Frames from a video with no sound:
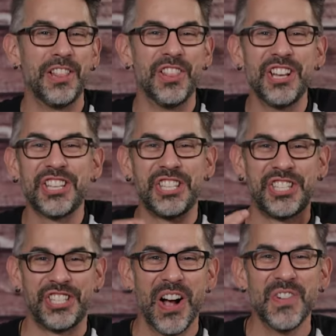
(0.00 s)
it looks
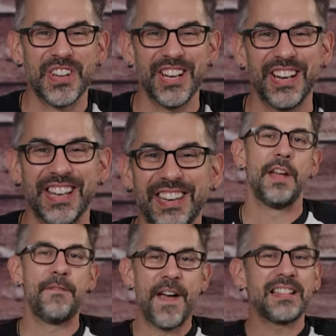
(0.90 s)
so good.
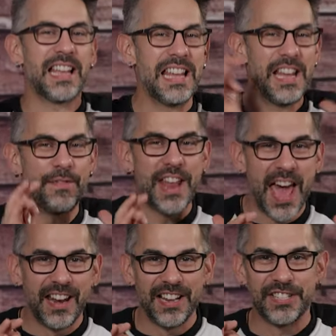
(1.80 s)
In fact, I even
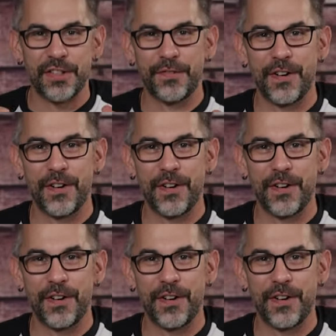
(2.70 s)
added it to the